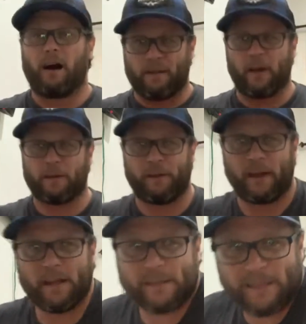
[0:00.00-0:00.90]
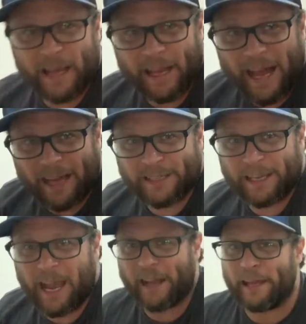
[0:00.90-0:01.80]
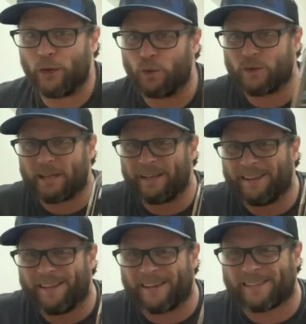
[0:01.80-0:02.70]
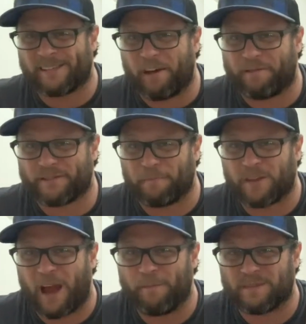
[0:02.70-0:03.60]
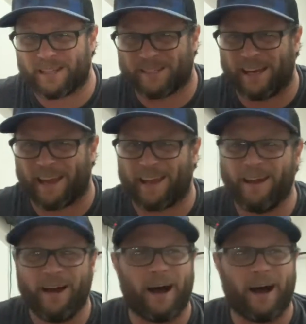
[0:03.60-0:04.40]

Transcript: The other thing is I can actually kind of use this stuff sometimes as like